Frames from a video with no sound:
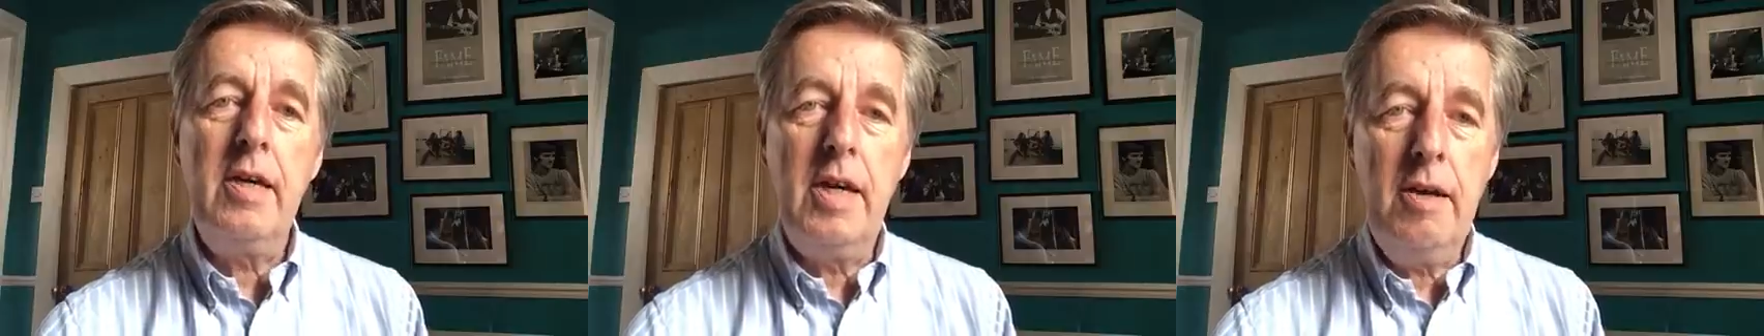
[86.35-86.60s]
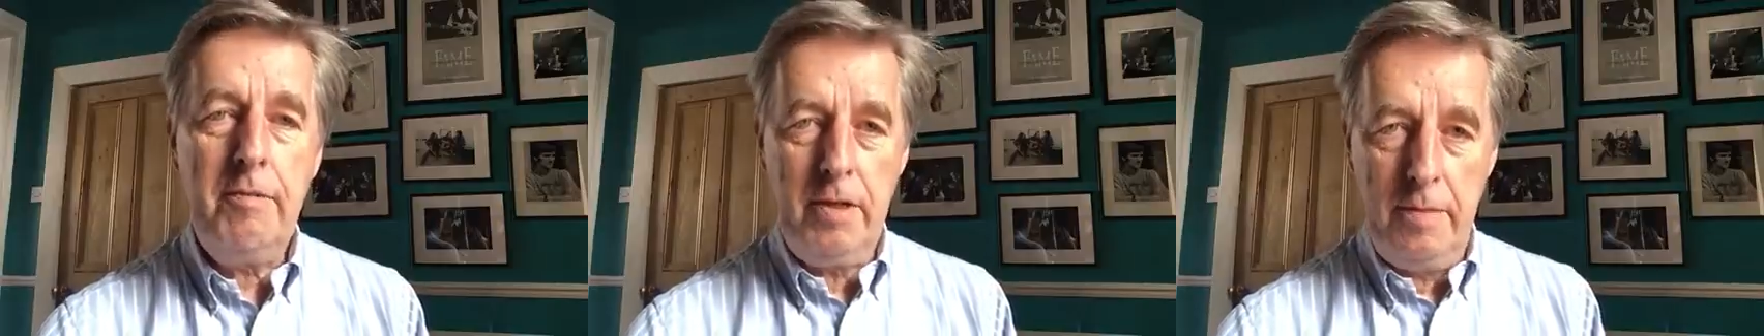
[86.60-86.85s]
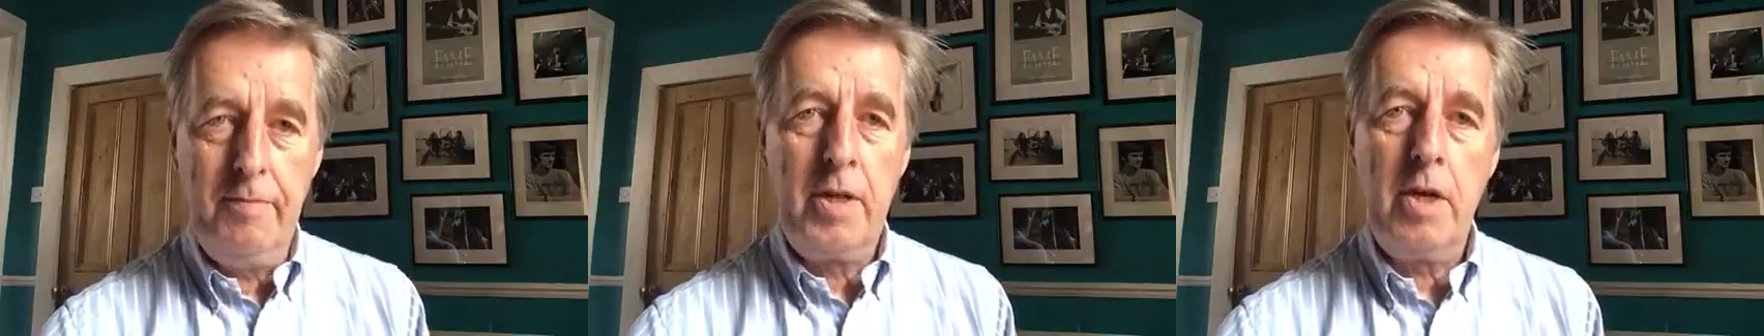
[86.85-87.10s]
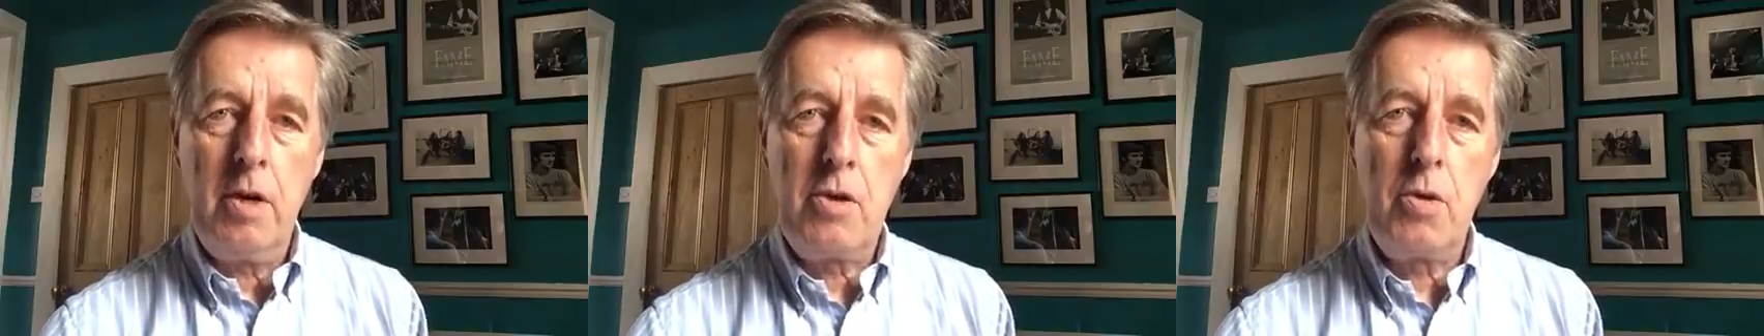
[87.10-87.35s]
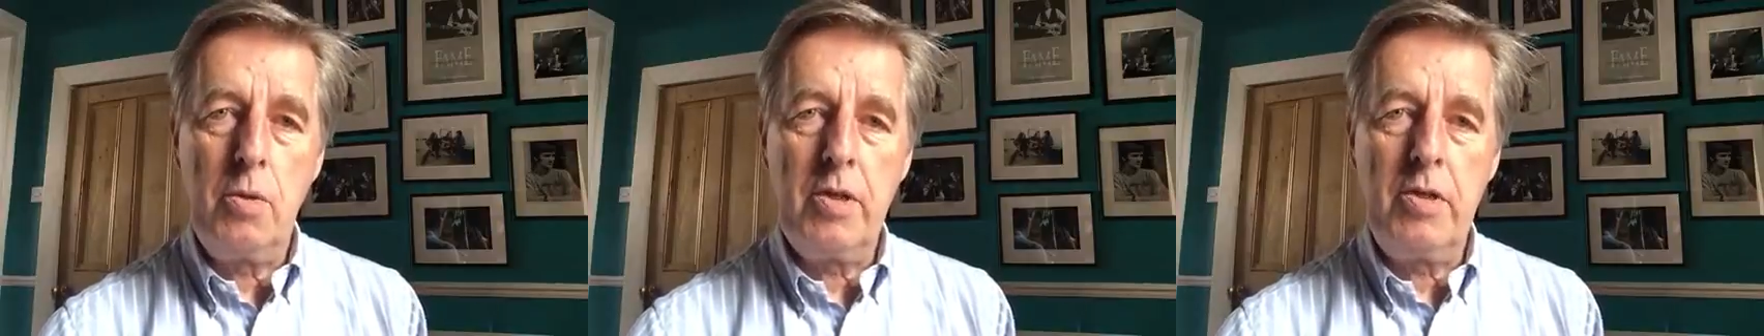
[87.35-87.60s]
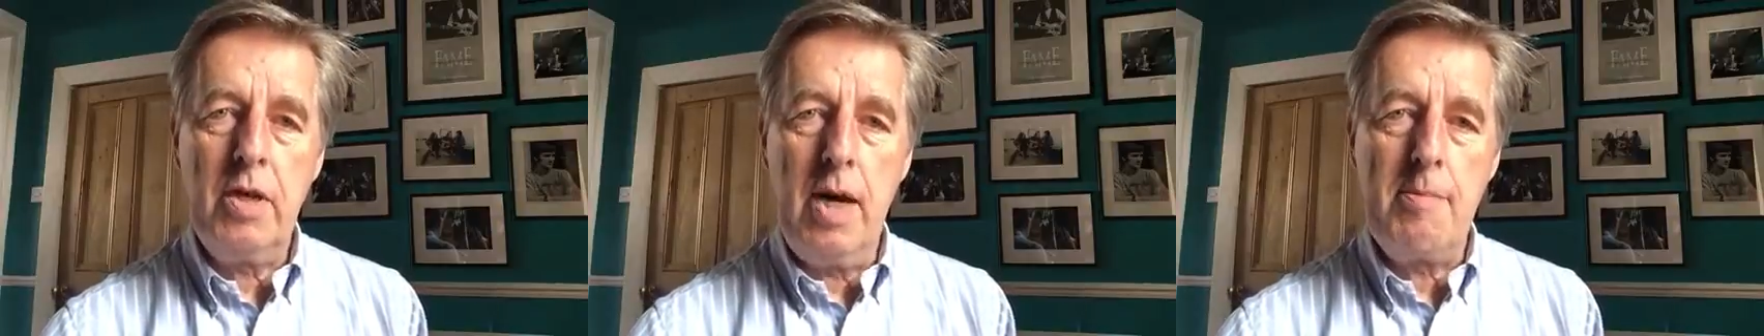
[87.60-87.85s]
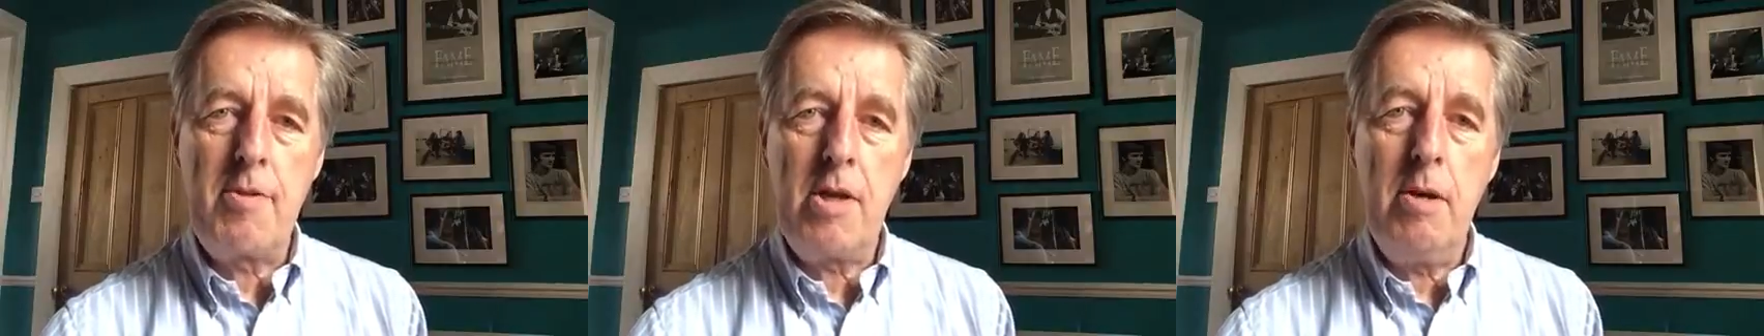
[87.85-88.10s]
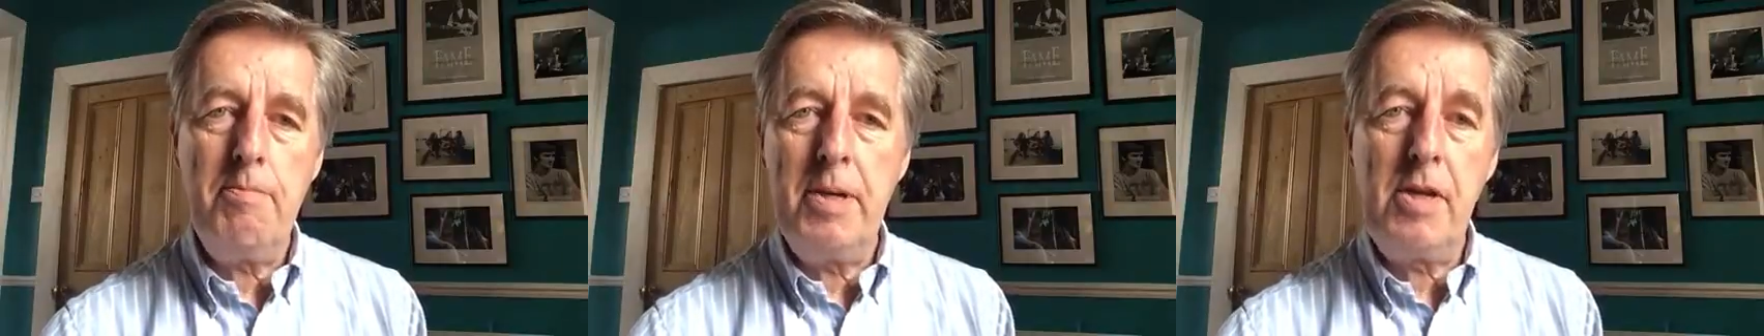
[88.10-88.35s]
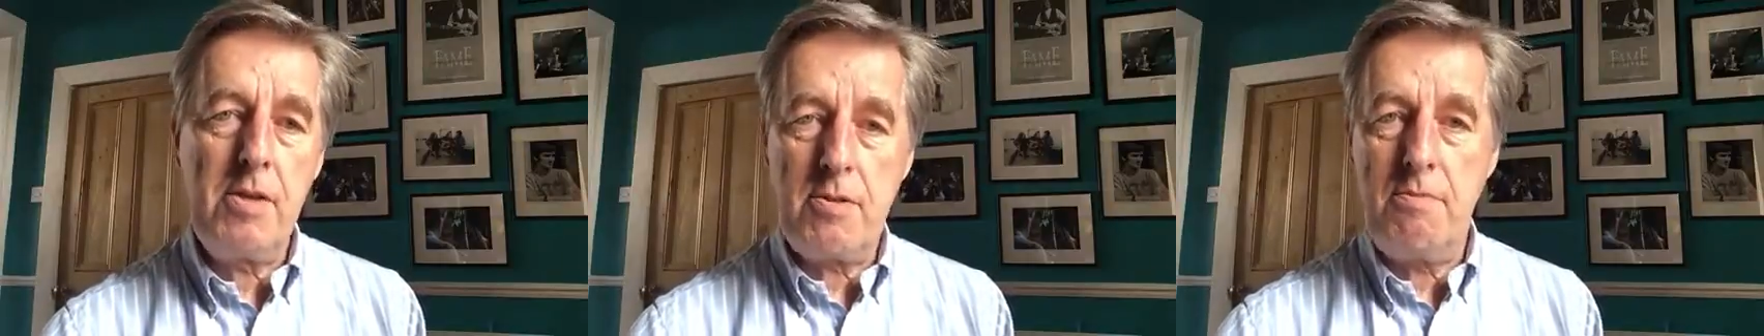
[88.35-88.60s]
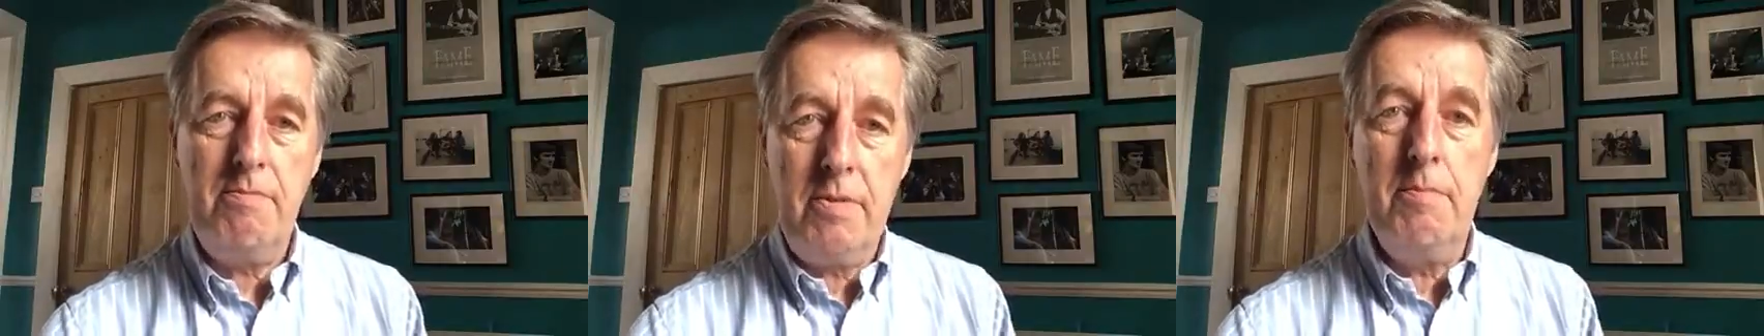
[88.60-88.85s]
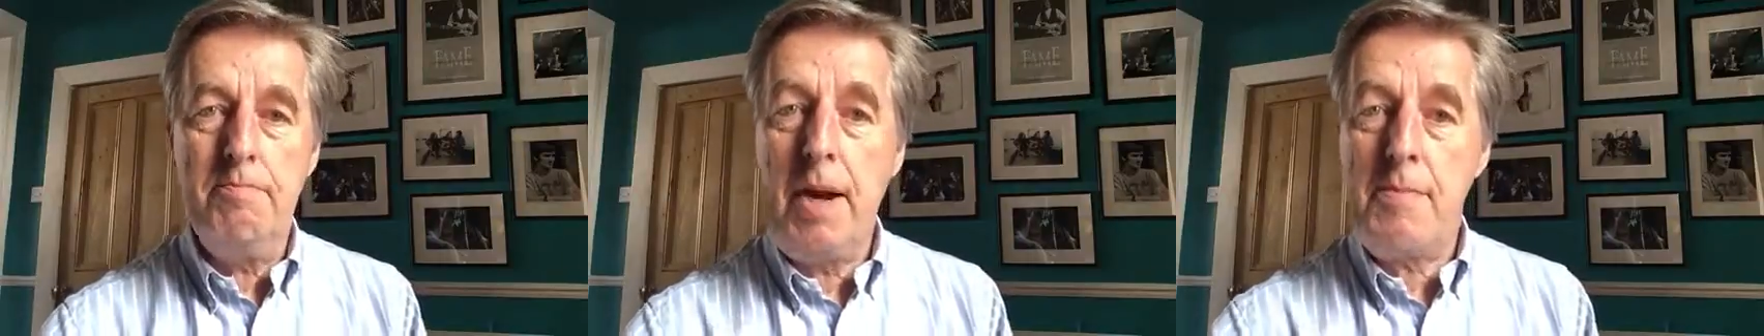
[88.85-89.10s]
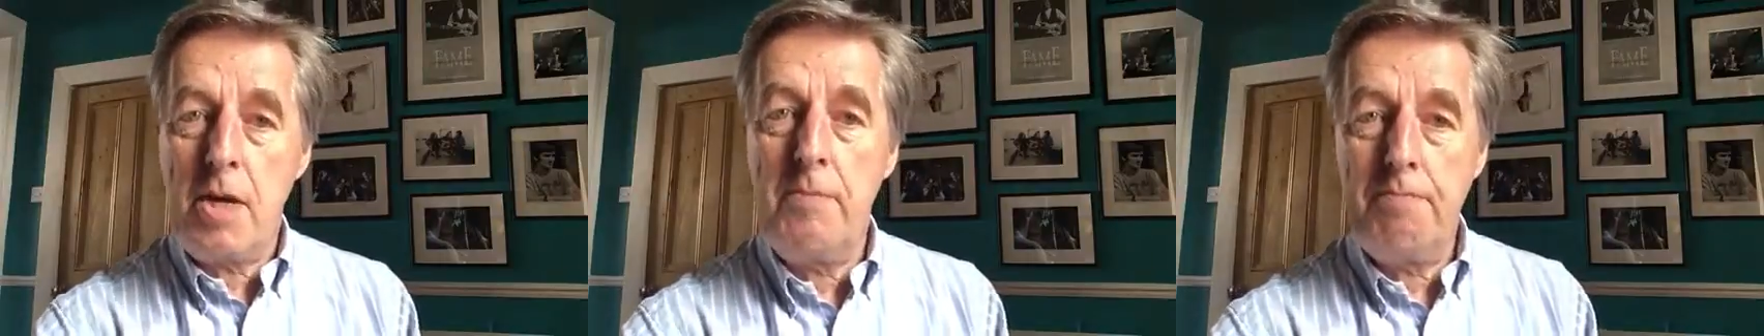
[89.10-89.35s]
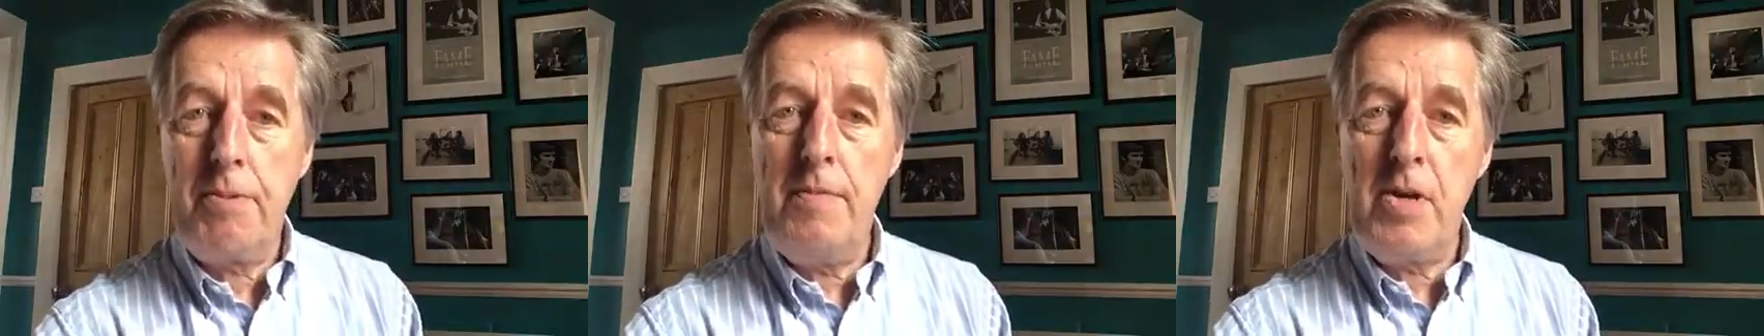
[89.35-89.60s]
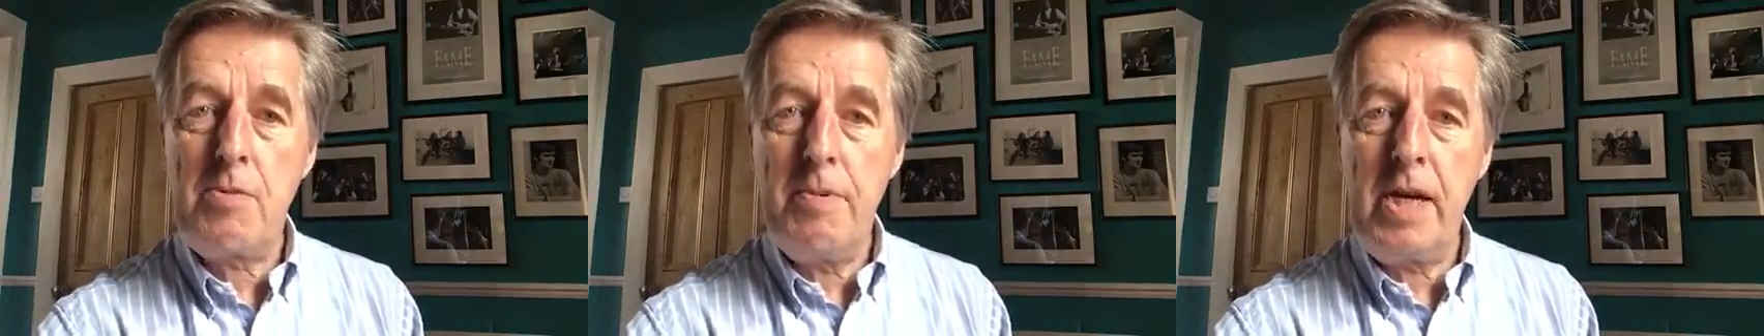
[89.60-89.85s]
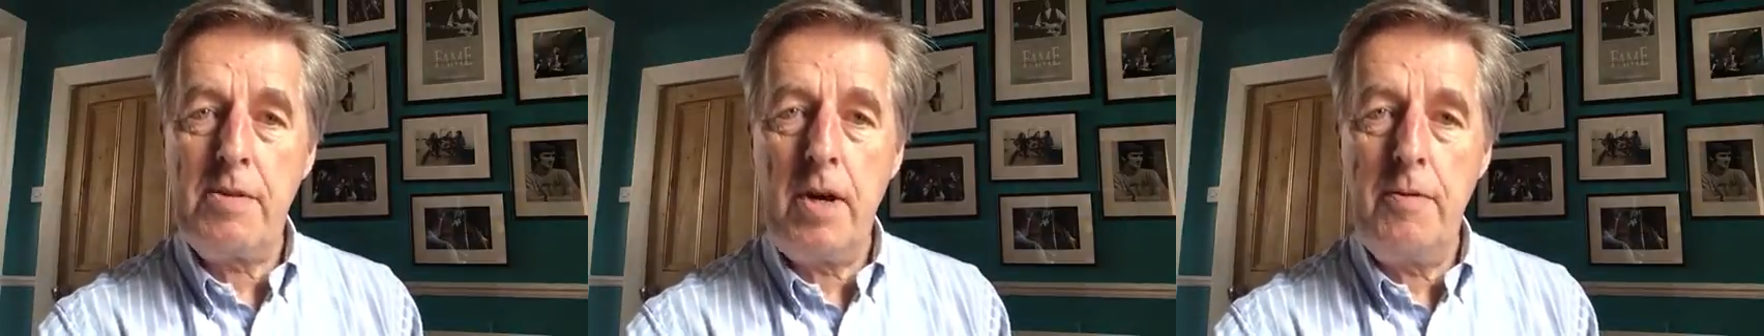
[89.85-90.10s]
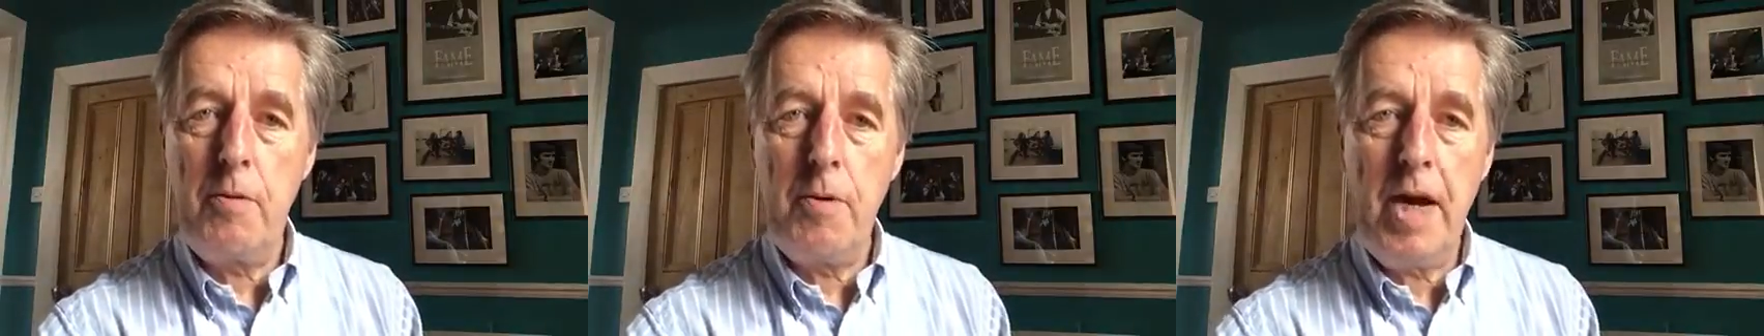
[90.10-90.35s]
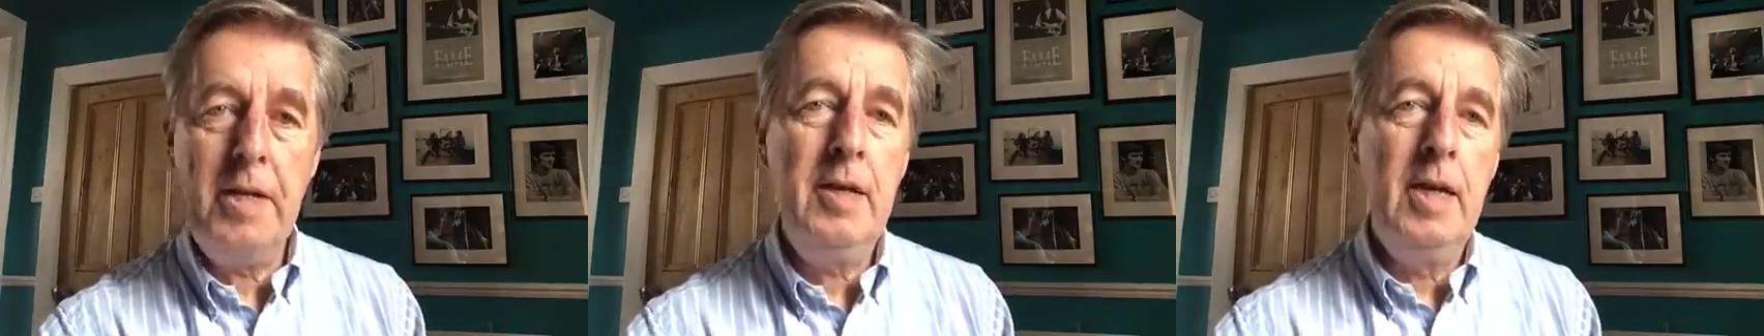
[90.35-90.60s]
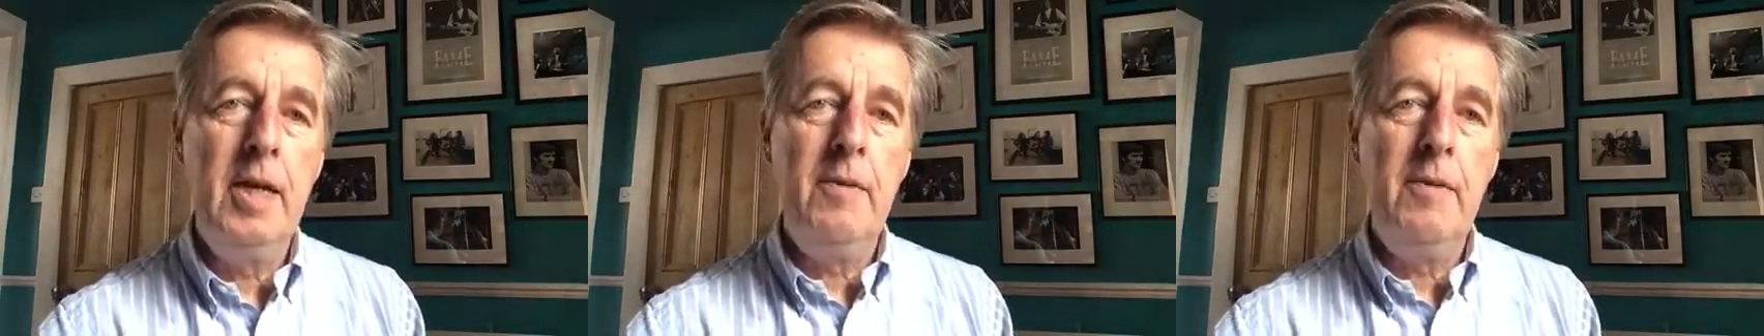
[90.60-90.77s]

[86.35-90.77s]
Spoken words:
given a shorter time slot because perhaps previous speakers have overrun,